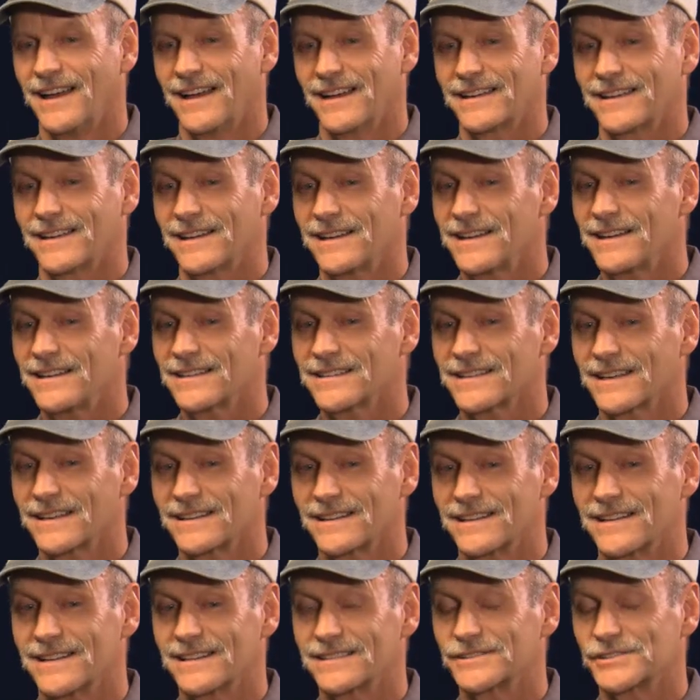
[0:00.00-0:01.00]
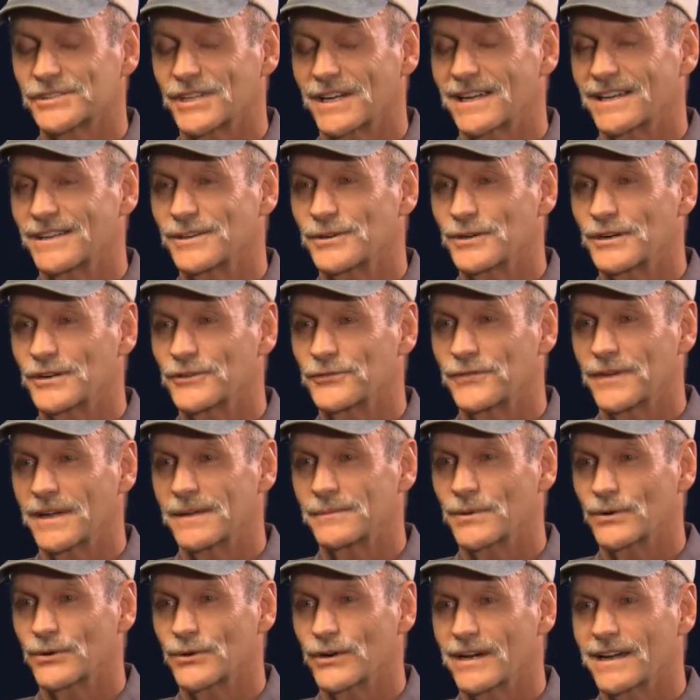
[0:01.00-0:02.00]
Yeah, on January and
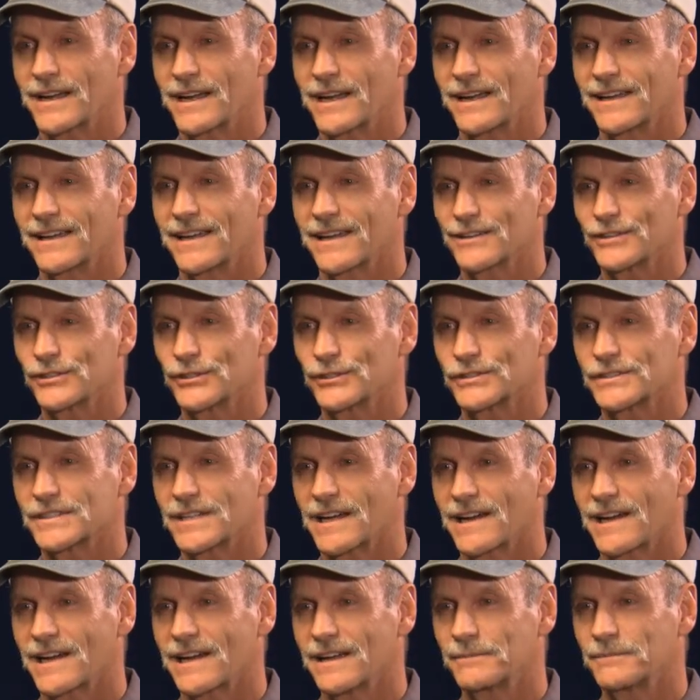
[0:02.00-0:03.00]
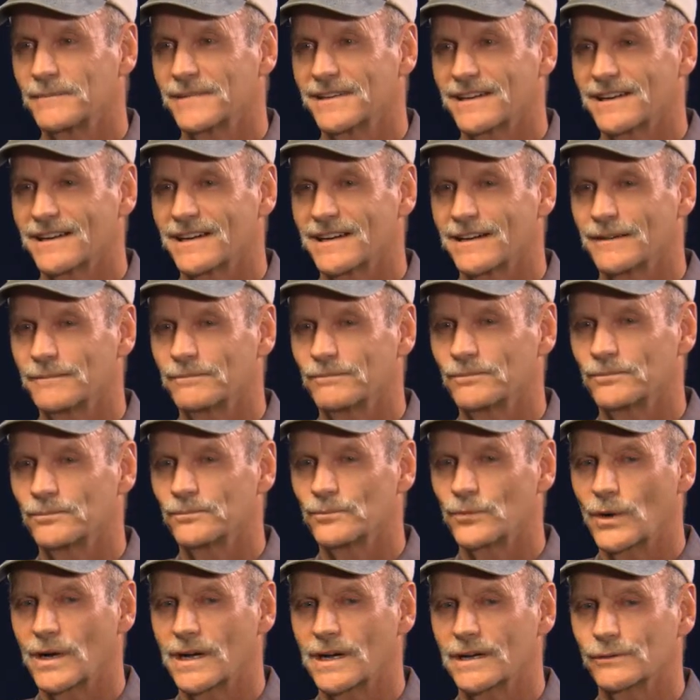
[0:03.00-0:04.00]
February I had a little time
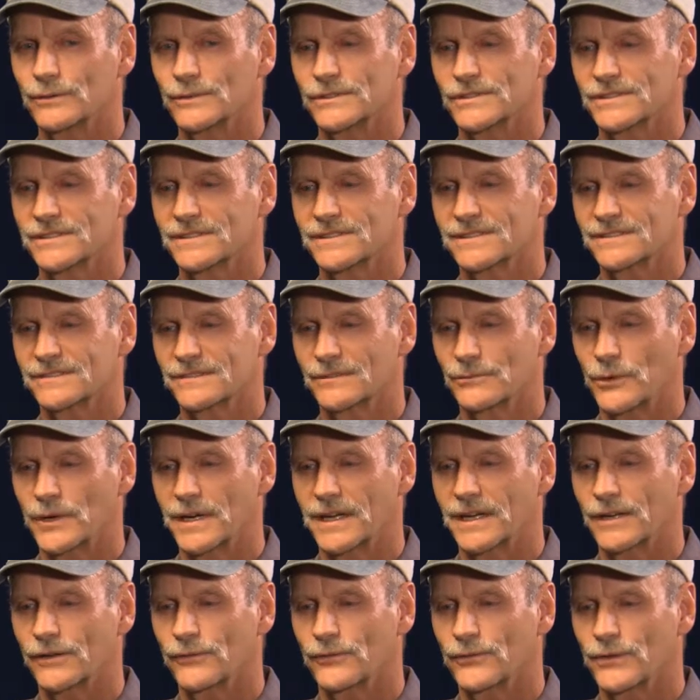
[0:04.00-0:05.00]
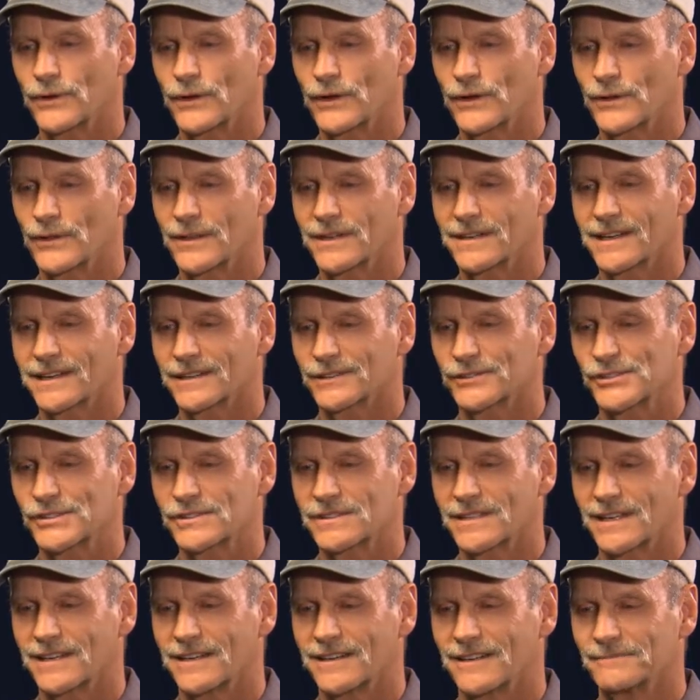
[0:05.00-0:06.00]
while I was waiting for the
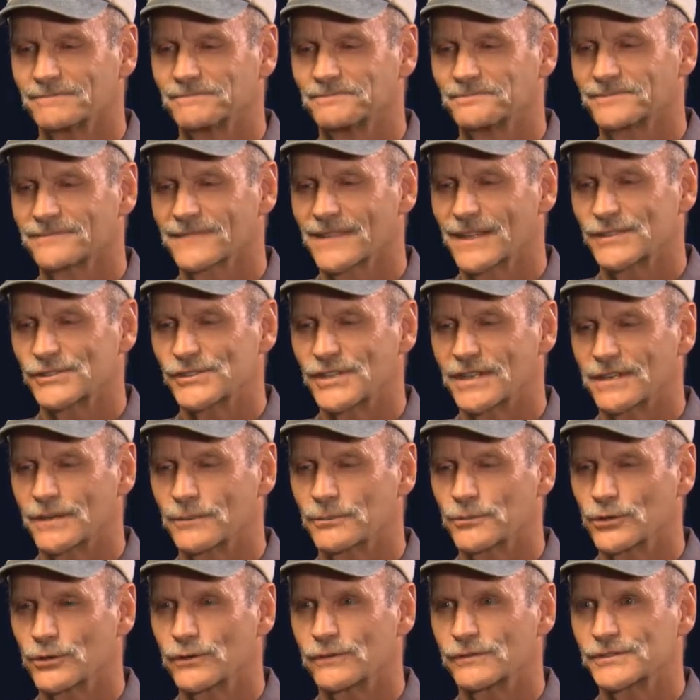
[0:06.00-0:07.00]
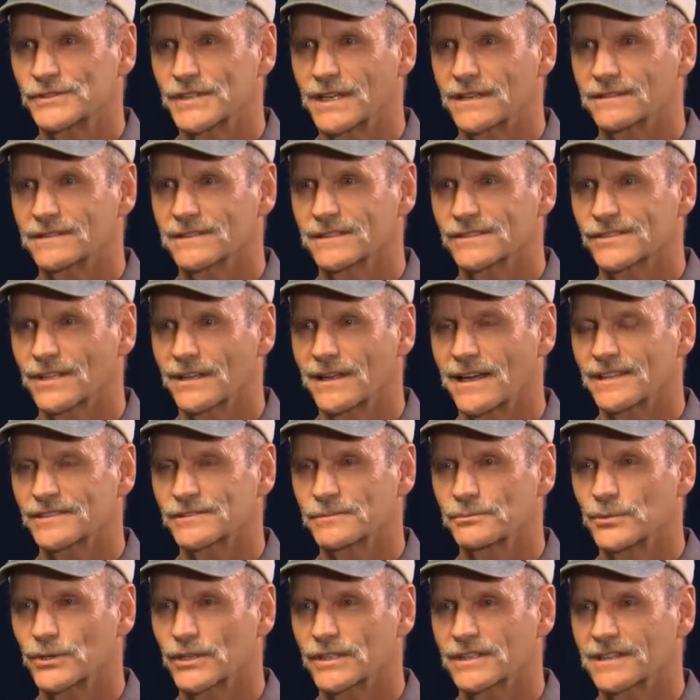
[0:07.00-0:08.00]
next set of proofs on this
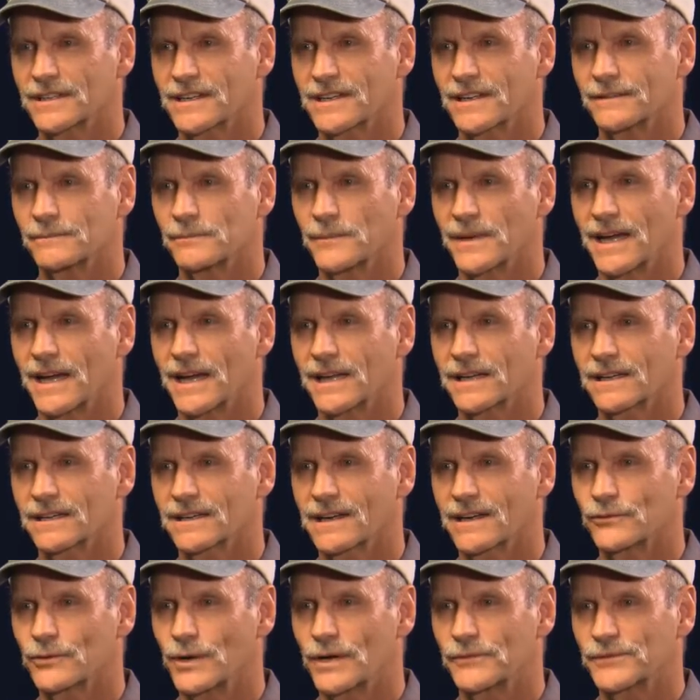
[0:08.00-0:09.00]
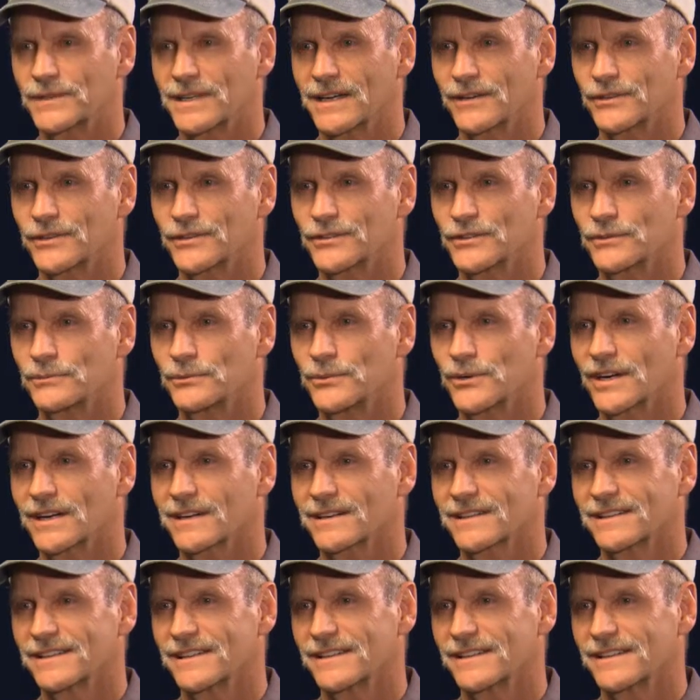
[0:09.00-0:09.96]
last book to come back, and I roughed out a new book.